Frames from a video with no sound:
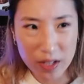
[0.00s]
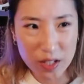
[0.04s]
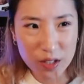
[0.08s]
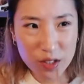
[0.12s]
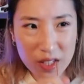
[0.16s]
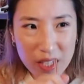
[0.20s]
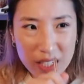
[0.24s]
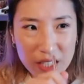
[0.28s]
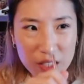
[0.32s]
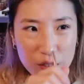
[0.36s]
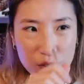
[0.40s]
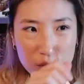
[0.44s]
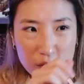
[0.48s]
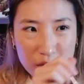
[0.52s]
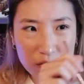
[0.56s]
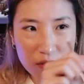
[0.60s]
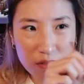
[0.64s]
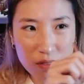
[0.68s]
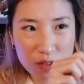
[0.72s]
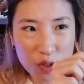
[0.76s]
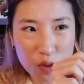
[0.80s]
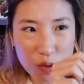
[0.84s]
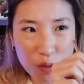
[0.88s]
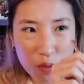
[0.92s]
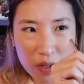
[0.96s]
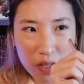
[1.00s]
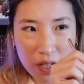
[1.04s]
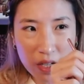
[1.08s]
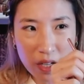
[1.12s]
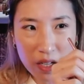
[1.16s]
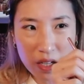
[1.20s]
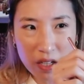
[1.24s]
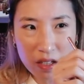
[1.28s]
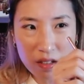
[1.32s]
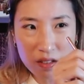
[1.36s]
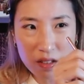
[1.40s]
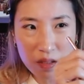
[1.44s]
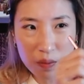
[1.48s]
I just like do
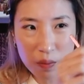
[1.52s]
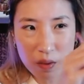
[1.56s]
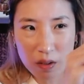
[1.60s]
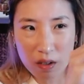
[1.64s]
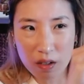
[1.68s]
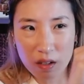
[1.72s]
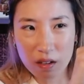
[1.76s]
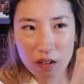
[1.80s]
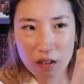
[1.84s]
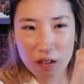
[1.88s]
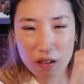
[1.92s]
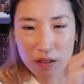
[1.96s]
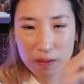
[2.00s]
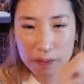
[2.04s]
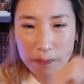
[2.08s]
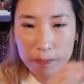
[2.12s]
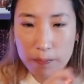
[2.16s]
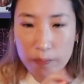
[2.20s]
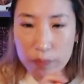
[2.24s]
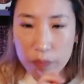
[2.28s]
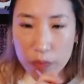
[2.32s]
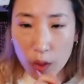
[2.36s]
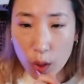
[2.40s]
ASMR.